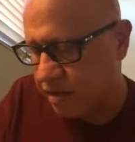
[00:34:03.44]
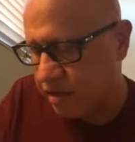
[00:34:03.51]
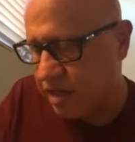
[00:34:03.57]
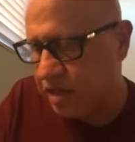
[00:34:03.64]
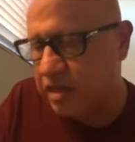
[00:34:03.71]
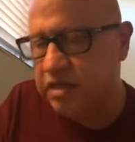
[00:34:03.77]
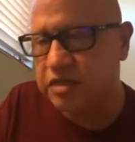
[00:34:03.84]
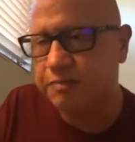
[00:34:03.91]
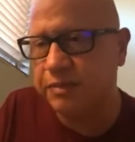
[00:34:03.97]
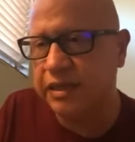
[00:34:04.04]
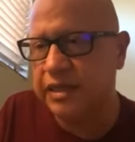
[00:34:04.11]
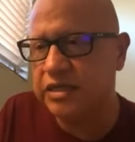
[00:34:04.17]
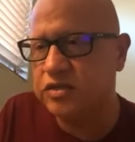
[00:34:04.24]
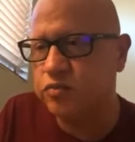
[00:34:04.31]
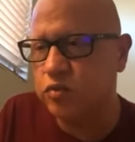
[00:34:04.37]
In its
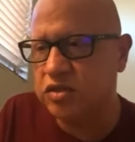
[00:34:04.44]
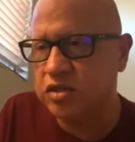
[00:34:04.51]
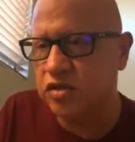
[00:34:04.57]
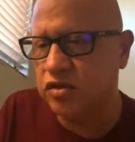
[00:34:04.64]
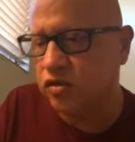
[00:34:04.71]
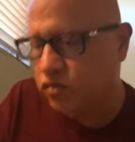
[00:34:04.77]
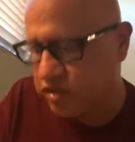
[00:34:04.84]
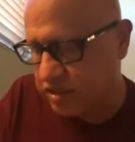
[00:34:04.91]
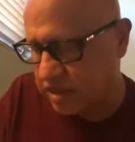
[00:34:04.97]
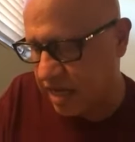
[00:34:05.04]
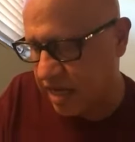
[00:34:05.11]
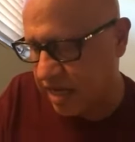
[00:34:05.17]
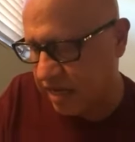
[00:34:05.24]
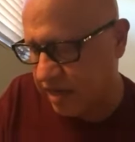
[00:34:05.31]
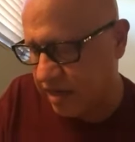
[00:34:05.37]
place was a new
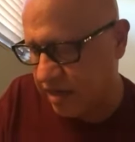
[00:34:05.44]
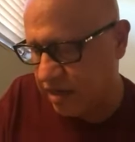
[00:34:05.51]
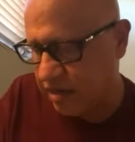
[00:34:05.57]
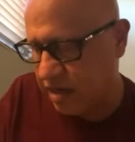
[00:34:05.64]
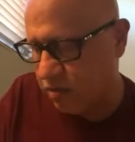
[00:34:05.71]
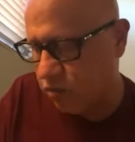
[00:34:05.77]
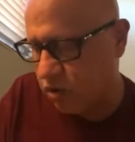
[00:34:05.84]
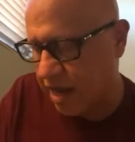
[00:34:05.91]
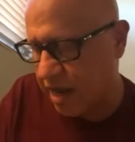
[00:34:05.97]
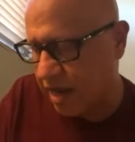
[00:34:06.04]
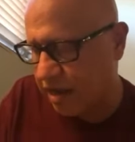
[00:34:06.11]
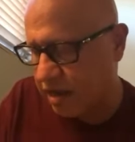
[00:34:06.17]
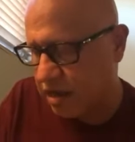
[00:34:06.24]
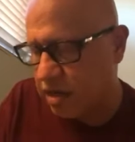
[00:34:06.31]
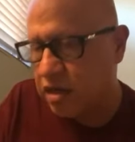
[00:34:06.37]
sign that
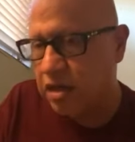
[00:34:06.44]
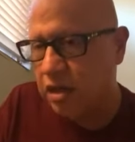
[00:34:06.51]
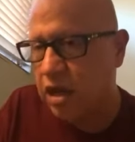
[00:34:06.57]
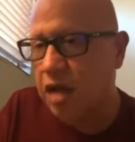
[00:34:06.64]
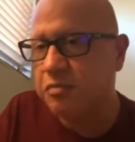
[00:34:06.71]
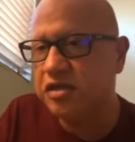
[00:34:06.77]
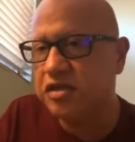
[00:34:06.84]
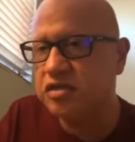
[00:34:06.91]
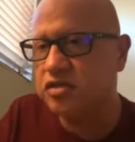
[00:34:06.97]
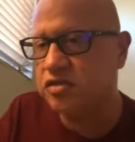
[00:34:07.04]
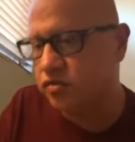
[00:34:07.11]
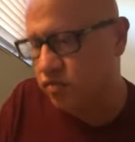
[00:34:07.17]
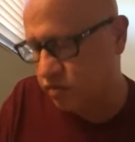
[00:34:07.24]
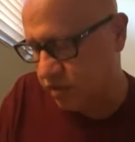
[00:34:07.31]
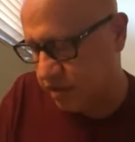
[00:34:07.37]
read, Coming
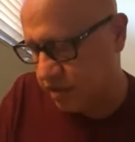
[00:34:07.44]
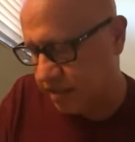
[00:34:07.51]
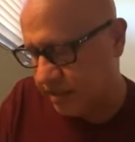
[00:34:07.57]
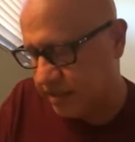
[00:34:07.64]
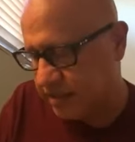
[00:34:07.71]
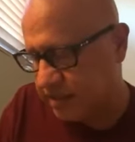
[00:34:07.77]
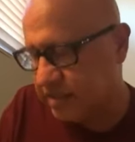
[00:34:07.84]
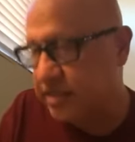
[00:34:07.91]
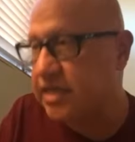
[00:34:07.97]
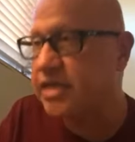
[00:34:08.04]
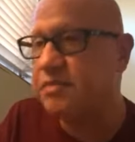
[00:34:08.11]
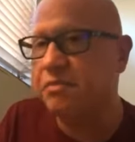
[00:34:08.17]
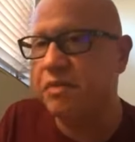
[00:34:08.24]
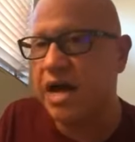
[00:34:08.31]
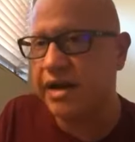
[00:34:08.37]
soon,
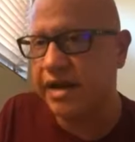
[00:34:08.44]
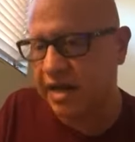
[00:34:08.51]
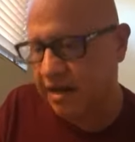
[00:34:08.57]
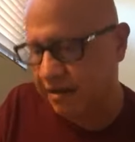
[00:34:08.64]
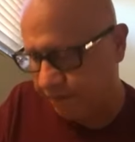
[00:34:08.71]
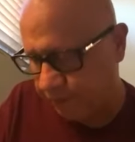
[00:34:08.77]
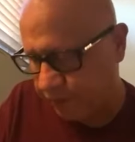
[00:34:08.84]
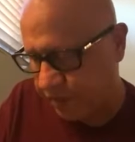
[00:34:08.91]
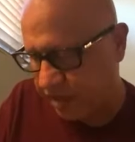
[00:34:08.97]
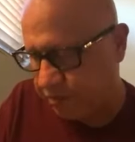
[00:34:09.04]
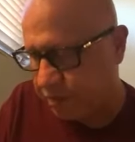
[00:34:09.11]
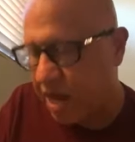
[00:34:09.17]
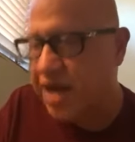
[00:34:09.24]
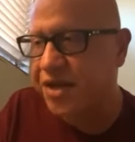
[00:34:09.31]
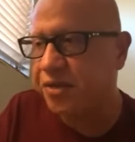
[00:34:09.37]
stigmata,
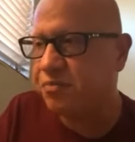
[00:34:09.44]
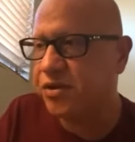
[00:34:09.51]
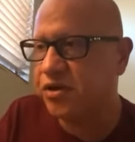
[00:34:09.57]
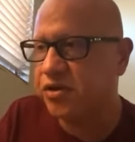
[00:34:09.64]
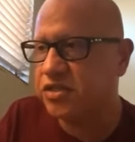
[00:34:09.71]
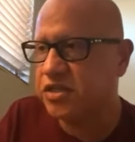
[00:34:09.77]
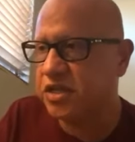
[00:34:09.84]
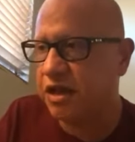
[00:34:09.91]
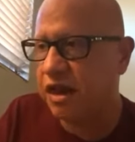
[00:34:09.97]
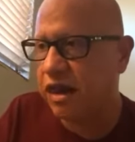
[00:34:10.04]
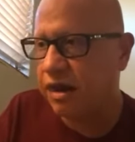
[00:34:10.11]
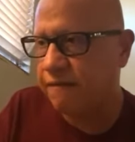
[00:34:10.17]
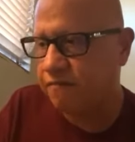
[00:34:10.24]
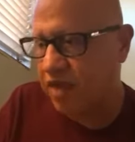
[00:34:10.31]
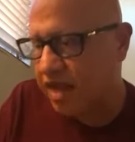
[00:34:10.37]
body piercing,
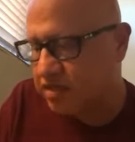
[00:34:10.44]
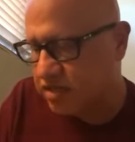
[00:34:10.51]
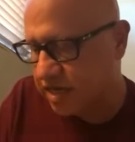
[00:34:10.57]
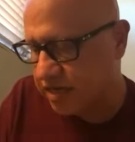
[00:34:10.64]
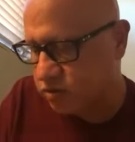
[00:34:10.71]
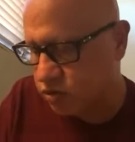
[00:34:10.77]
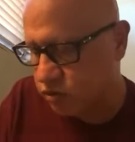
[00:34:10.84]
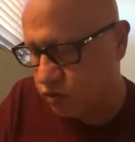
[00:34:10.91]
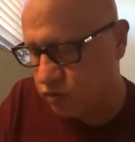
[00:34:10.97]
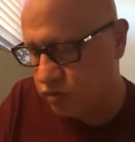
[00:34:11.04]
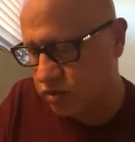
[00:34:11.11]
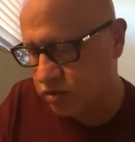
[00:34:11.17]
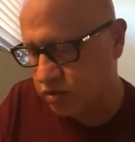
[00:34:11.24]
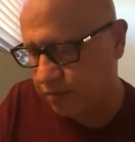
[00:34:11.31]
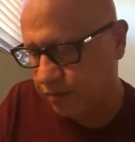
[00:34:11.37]
and
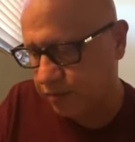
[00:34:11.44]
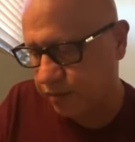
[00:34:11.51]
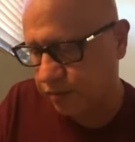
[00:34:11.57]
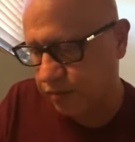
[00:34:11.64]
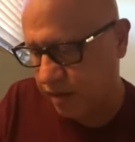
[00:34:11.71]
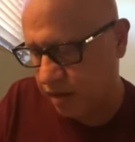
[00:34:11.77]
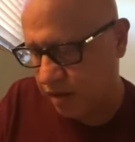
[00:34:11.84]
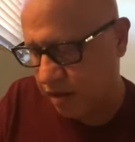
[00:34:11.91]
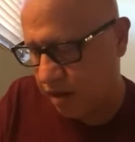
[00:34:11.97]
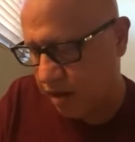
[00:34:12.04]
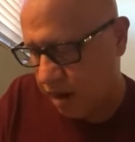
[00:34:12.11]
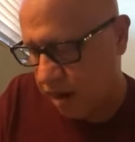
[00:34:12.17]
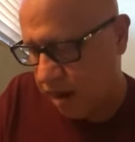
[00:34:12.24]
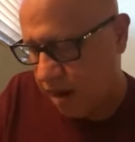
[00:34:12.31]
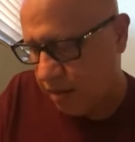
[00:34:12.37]
tattoos.
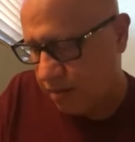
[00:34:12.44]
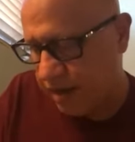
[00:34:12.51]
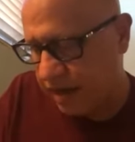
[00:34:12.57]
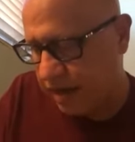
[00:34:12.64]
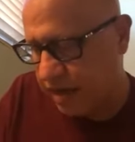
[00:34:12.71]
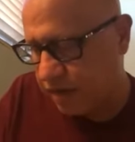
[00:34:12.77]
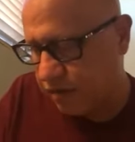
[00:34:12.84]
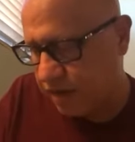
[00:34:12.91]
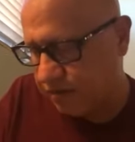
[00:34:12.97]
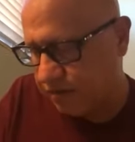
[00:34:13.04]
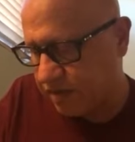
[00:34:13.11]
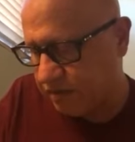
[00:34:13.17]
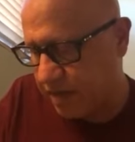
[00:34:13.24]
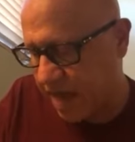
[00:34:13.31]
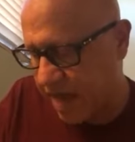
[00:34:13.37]
Perla gripped
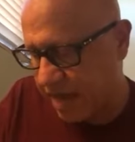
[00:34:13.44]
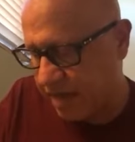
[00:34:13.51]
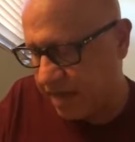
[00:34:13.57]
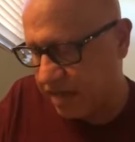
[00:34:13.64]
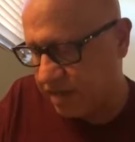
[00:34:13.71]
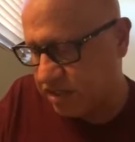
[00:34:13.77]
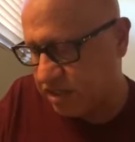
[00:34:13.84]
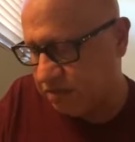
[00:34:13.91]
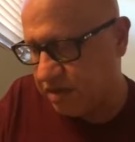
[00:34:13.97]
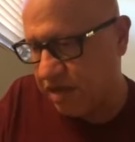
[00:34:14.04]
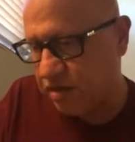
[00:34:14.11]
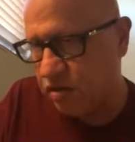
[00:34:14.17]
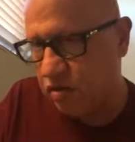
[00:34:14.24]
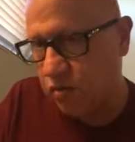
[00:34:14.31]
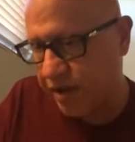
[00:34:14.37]
the bat as she
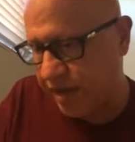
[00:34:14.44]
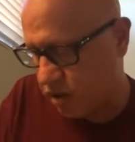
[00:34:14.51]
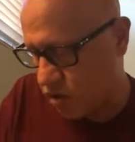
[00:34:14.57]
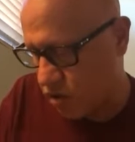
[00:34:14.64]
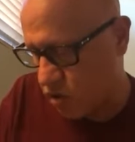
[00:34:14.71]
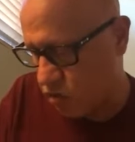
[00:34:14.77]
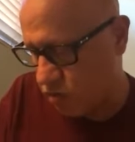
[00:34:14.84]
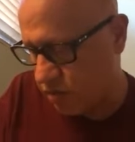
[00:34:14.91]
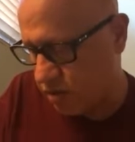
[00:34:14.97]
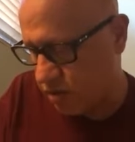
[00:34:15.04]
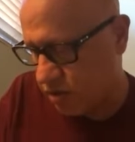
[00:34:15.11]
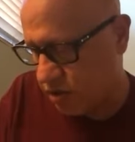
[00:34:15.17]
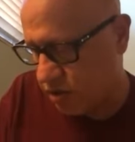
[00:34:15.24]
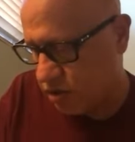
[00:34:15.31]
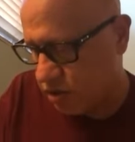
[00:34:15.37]
made her way home.
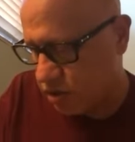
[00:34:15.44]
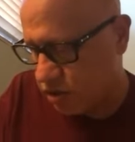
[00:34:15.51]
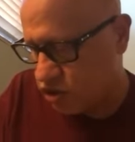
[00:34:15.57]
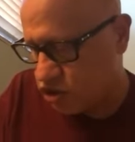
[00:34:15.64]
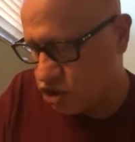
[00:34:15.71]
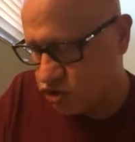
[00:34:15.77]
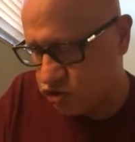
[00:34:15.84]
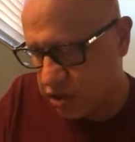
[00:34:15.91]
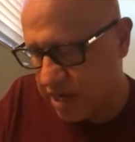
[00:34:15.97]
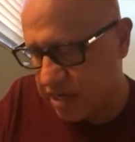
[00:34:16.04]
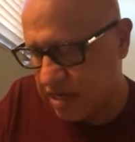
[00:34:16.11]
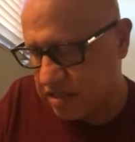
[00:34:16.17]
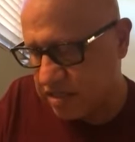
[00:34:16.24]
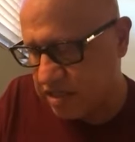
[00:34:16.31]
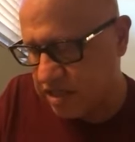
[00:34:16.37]
She tried
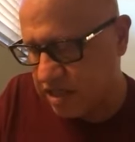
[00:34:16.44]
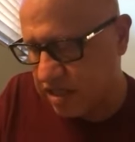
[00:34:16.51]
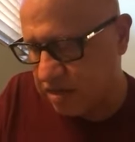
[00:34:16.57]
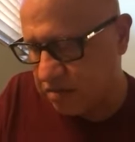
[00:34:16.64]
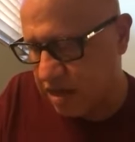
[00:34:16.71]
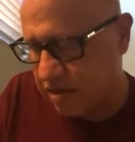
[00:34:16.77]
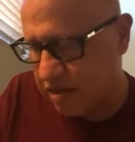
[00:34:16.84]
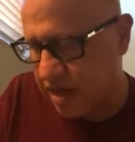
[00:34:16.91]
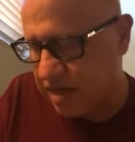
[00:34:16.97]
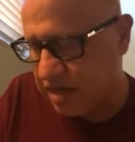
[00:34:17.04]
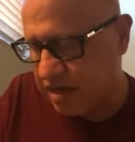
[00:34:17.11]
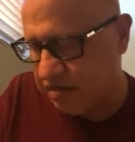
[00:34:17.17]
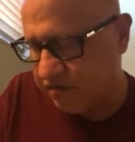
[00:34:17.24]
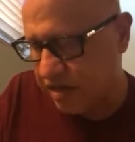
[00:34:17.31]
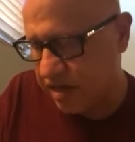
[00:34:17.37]
not to think about
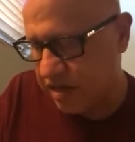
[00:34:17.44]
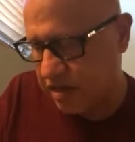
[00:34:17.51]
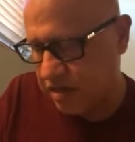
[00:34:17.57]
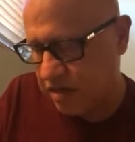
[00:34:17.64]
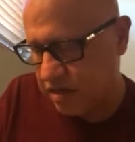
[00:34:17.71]
any of it.